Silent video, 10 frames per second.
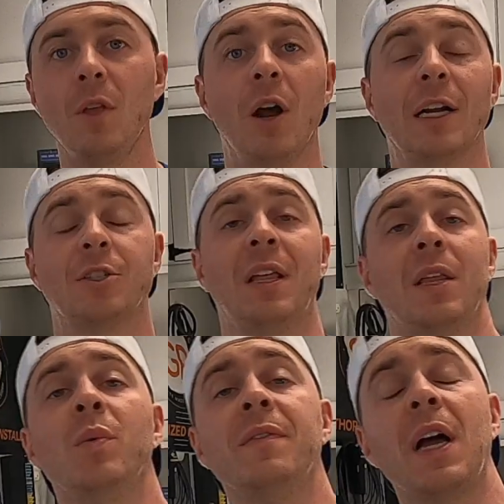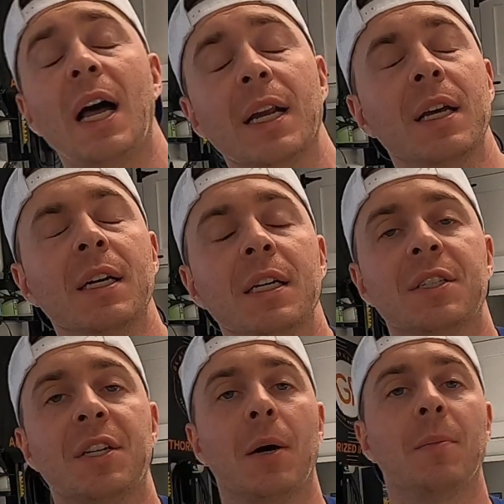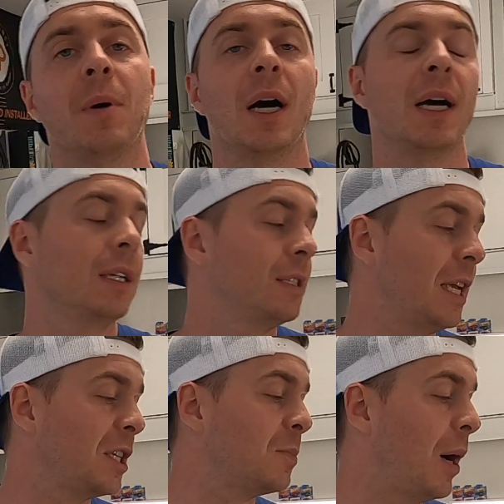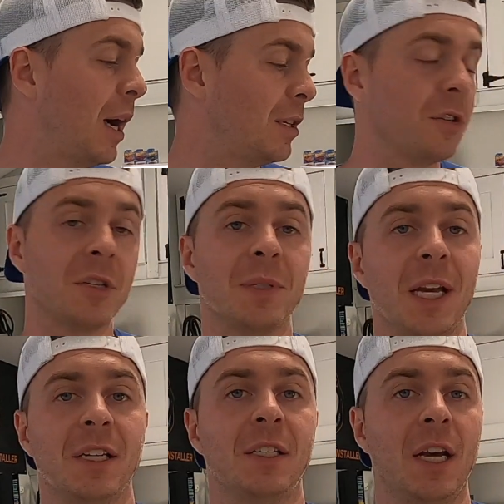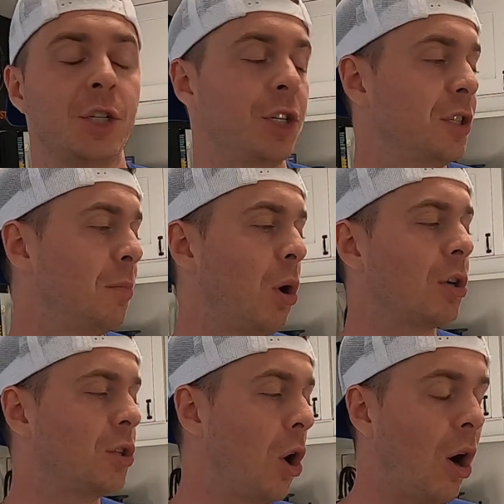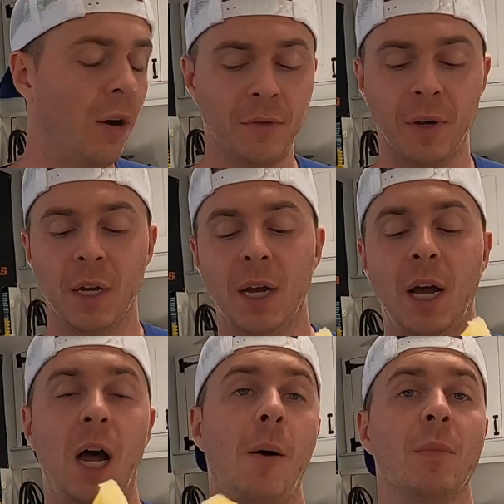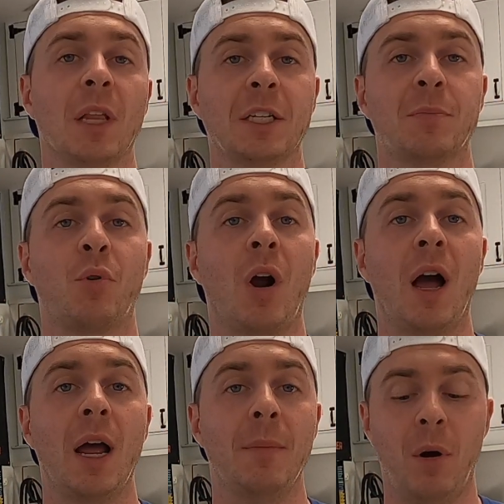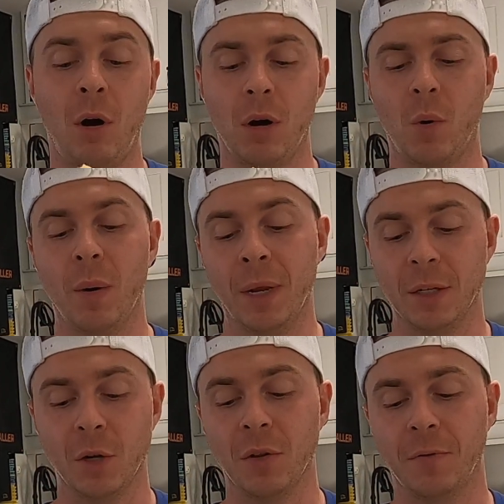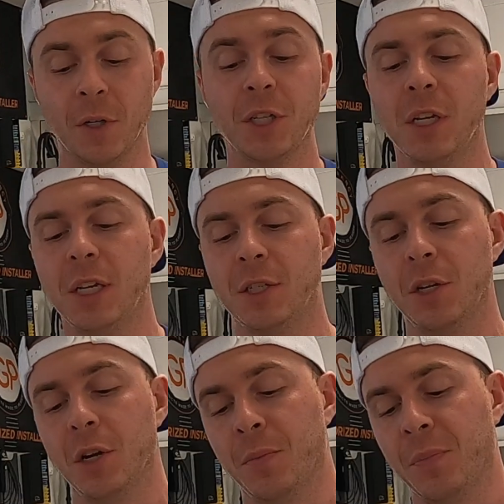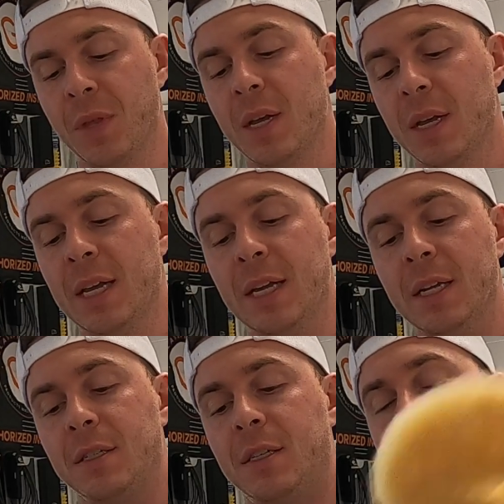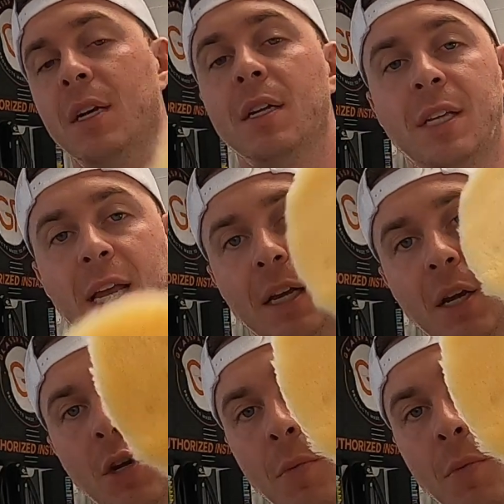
All right, so now that we've got some test spots or some test sections marked off, let's prime our equipment. So the first thing you need to do is take your